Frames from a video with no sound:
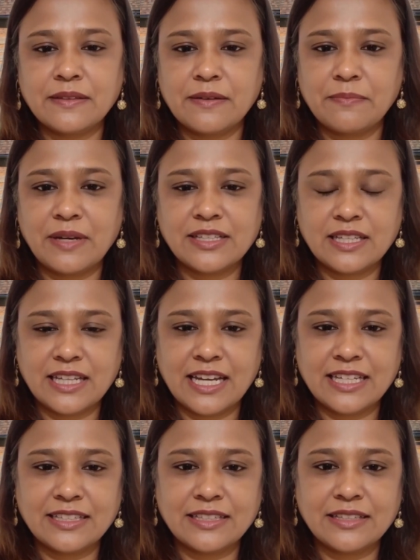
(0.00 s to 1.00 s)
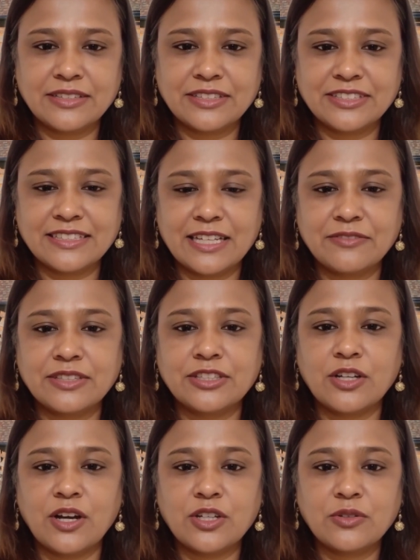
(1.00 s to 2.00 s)
But tonight, to save his
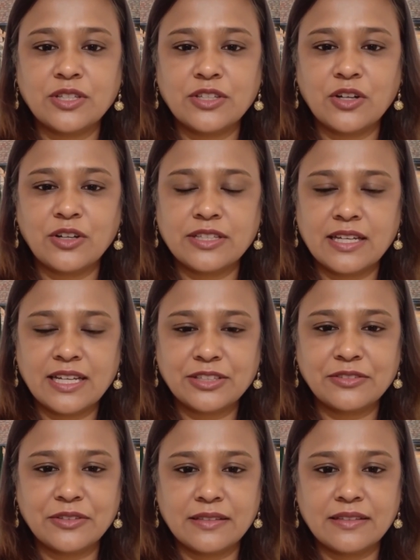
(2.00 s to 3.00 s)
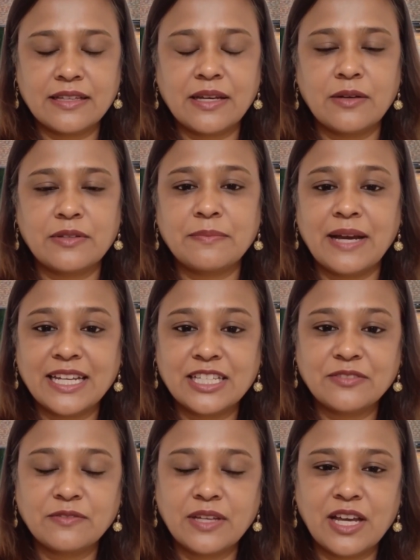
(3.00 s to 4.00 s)
daughter-in-law's life, he was begging
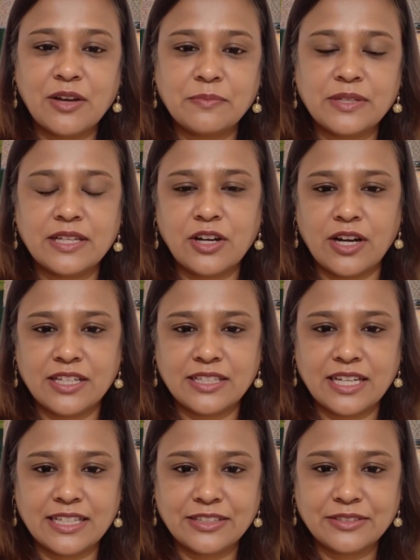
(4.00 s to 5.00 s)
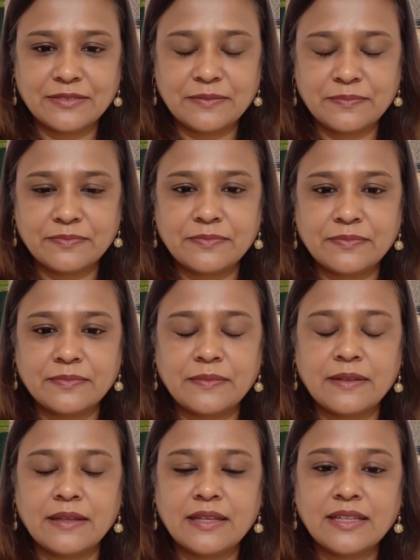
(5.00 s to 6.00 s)
for help in the dark night.
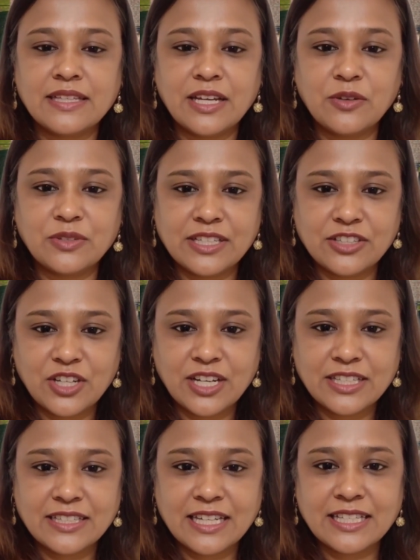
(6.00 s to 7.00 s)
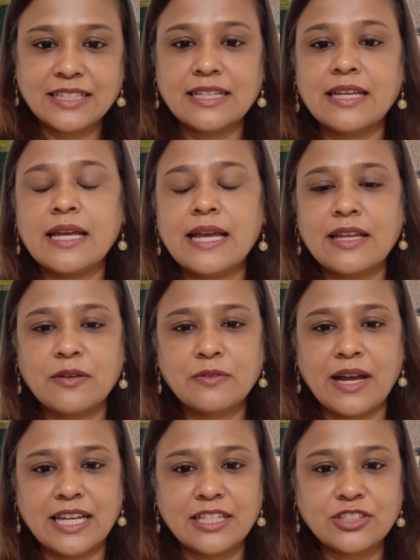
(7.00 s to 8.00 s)
It was a dark night, and the
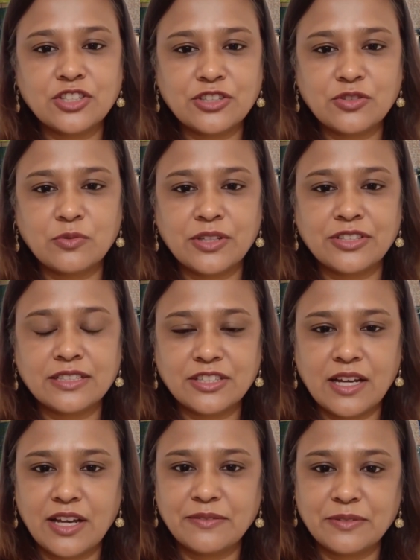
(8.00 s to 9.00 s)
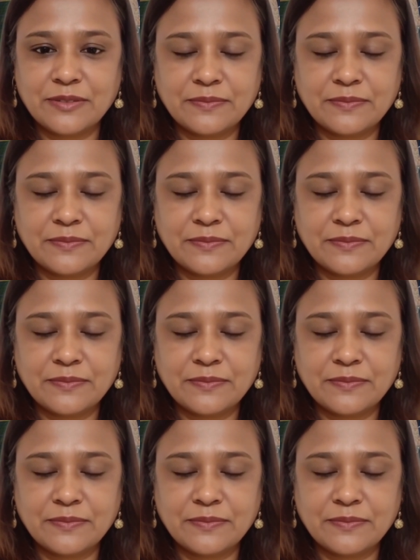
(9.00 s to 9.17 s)
rain just wouldn't stop.